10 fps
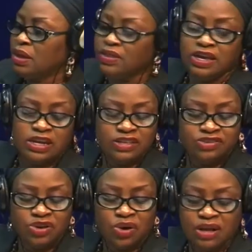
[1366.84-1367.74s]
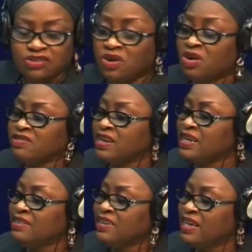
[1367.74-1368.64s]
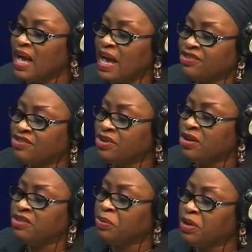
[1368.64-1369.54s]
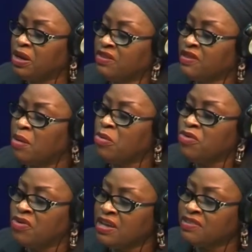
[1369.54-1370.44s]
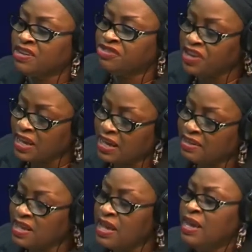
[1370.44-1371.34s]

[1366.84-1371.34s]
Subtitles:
Then you need to know how to constantly take action. Entrepreneurs are movers and shakers.